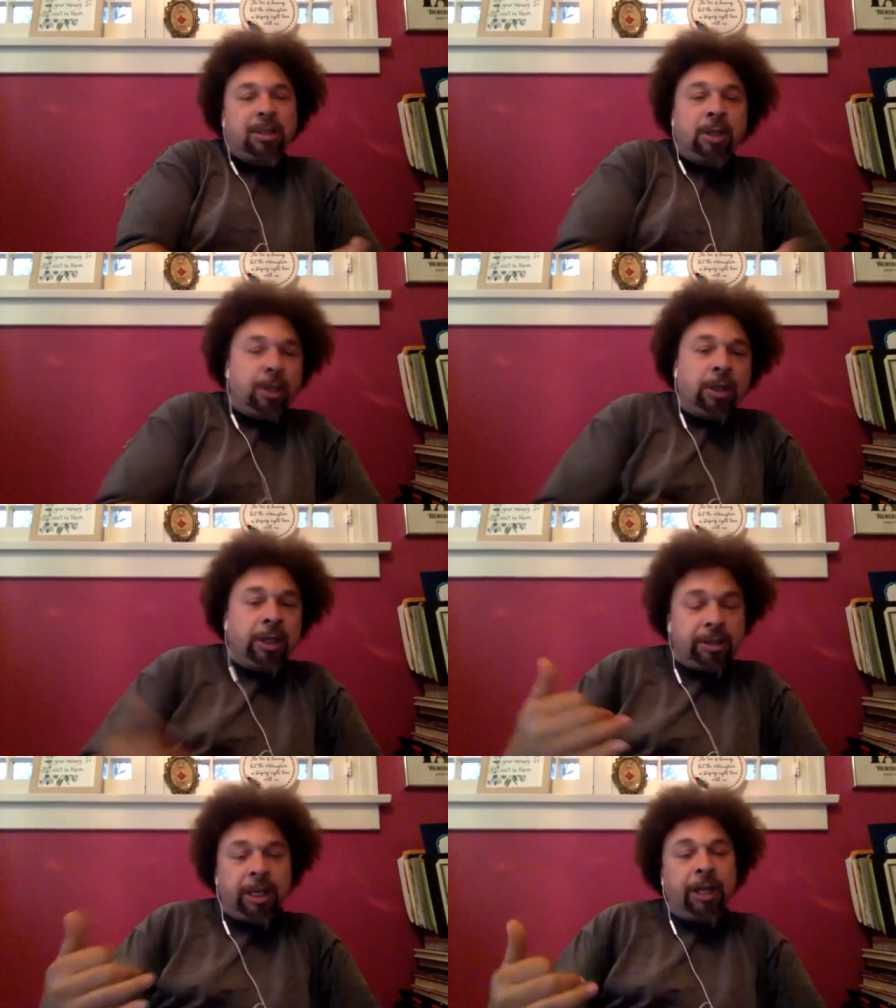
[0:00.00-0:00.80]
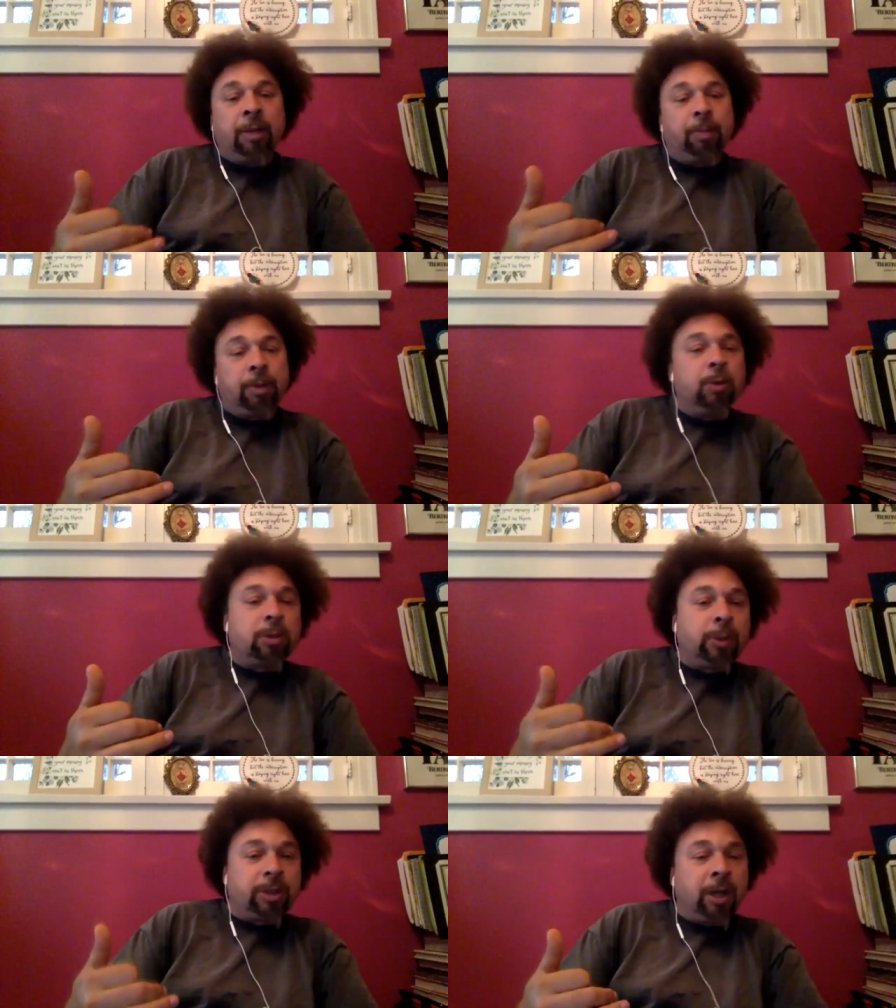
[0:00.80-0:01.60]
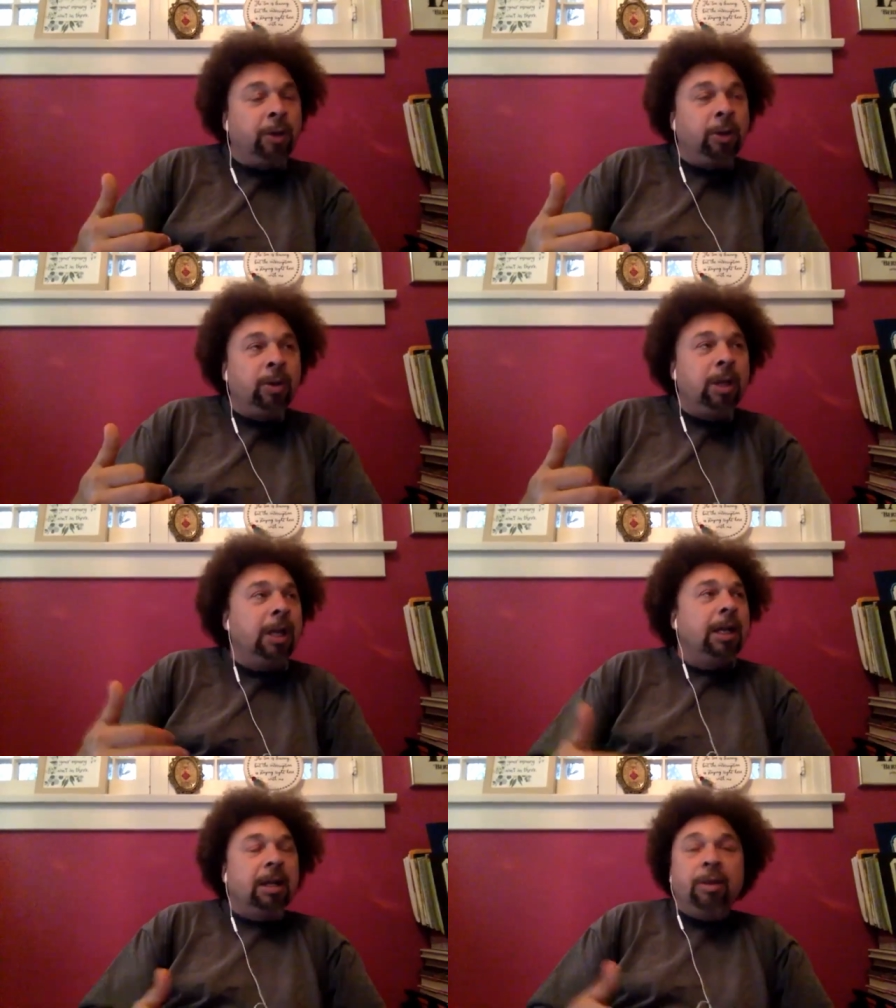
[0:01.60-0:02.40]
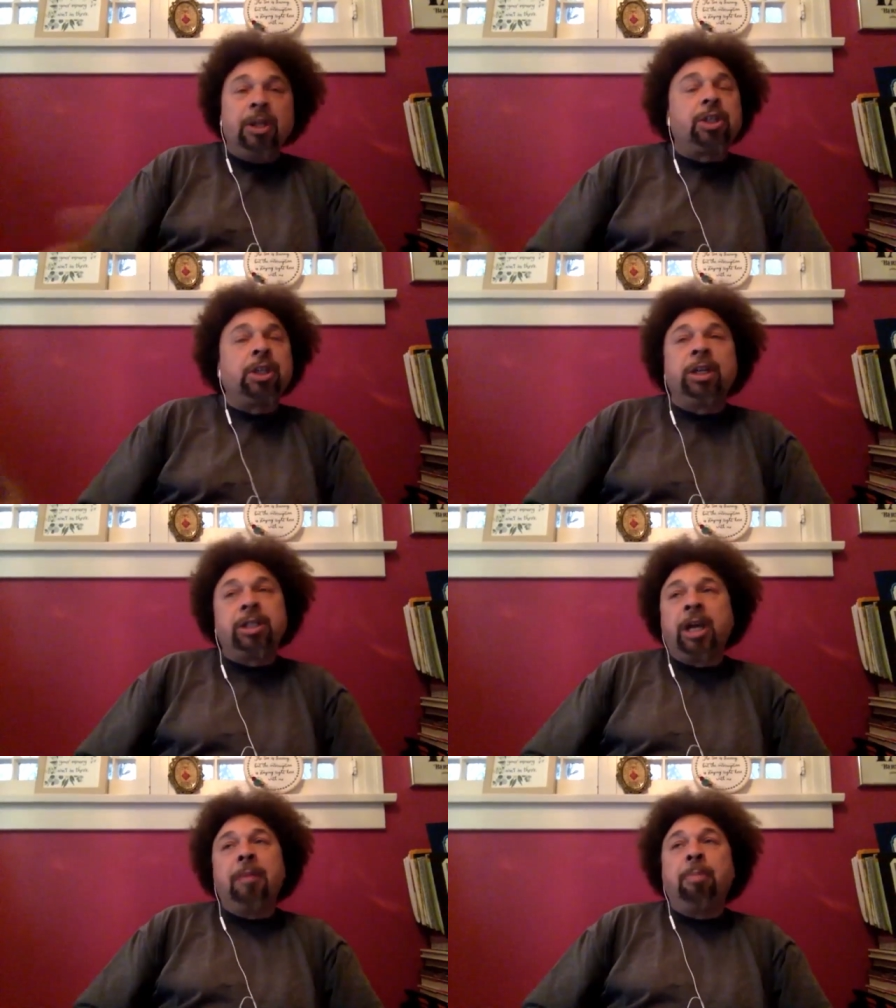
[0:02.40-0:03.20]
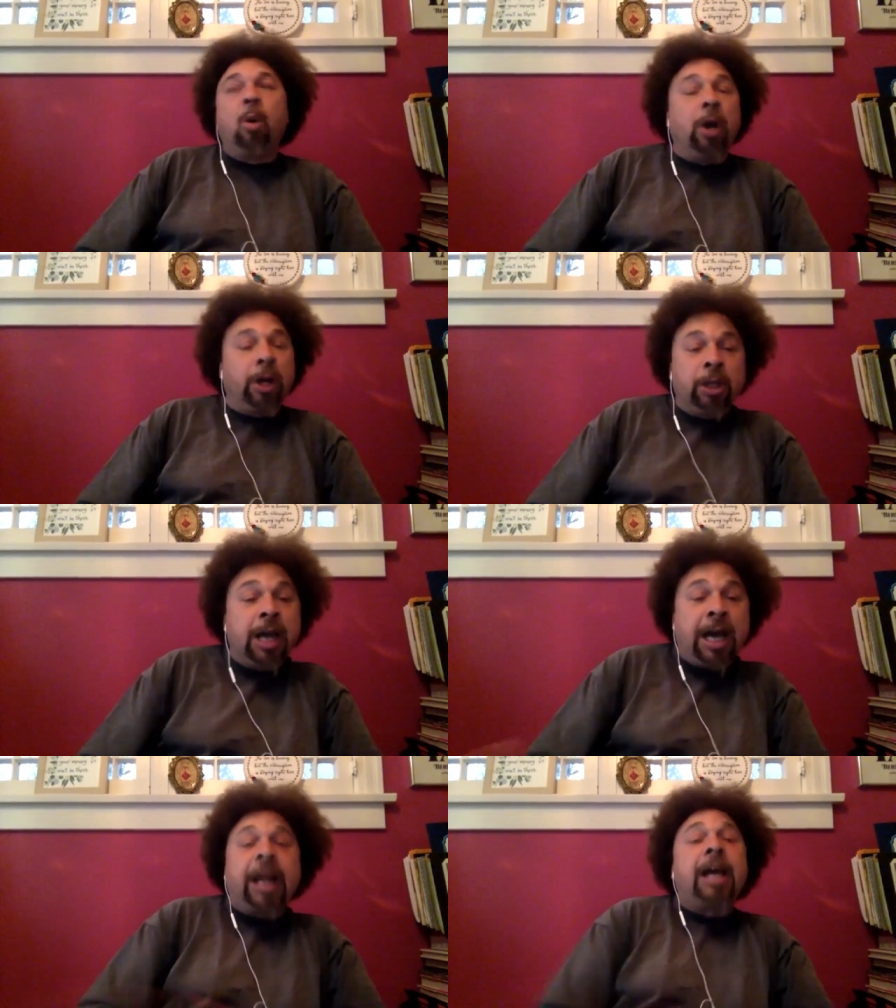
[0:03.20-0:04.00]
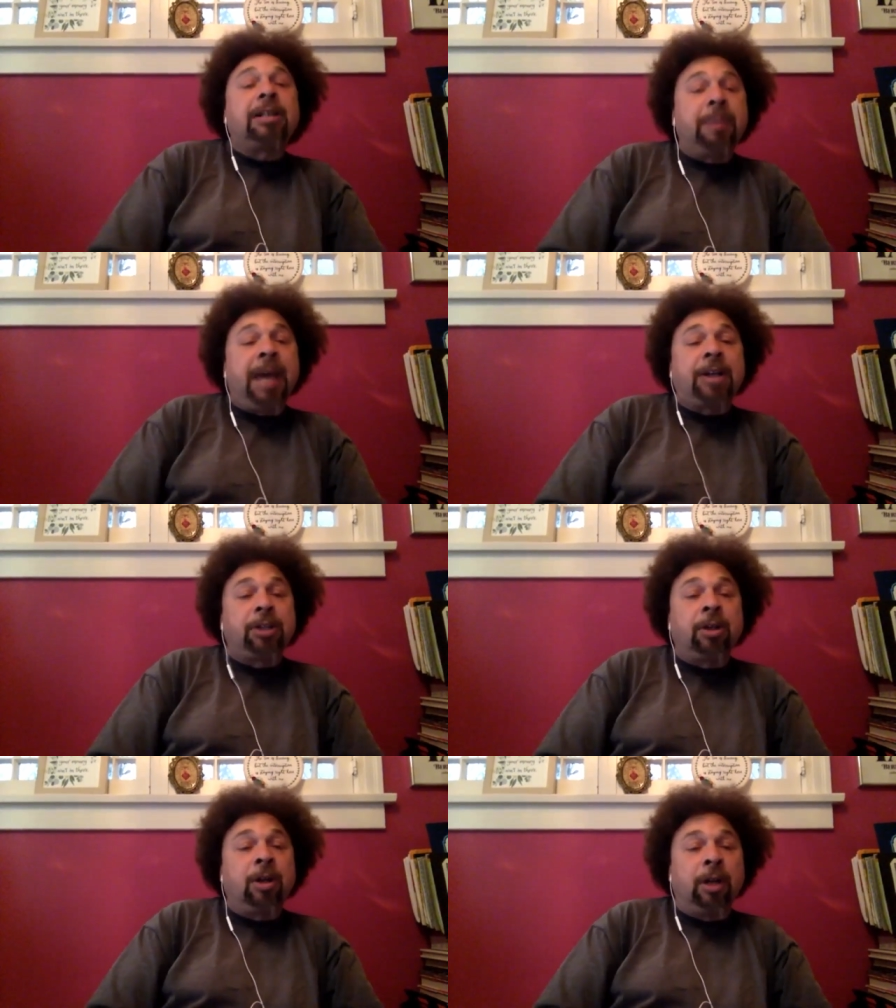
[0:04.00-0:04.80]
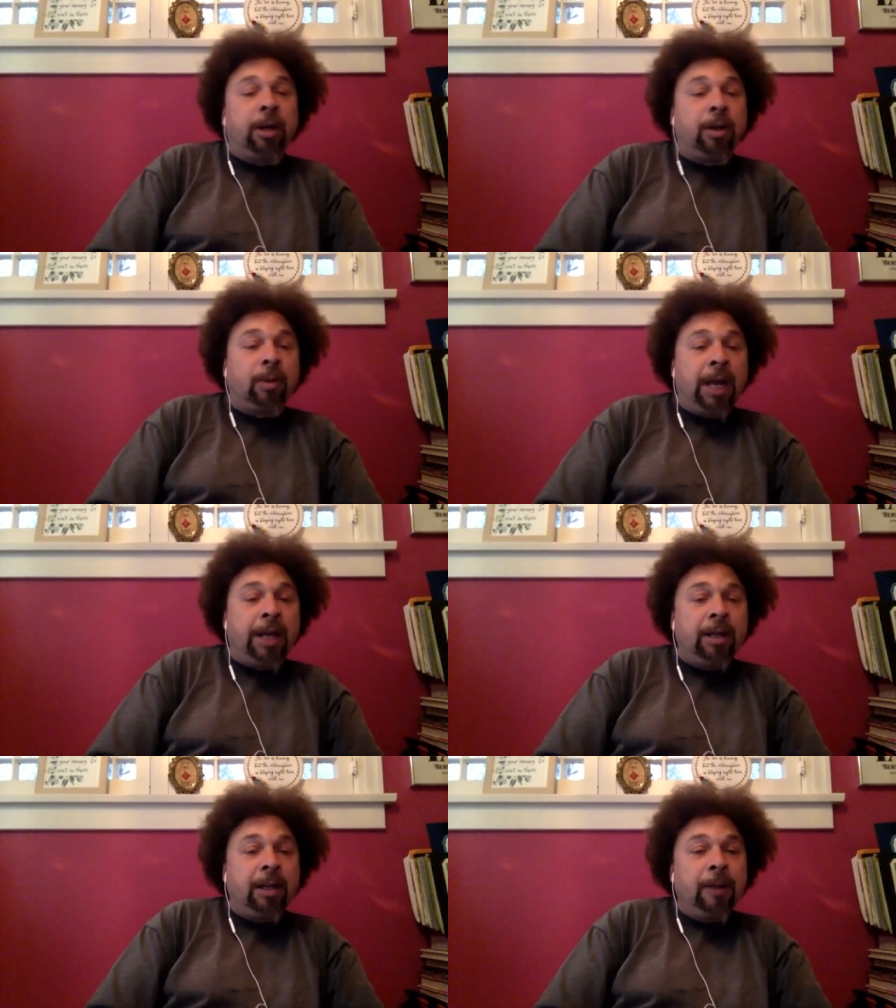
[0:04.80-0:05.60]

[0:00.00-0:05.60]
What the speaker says: Your producer would tell you, this shit is getting boring. You gotta have some action earlier, right?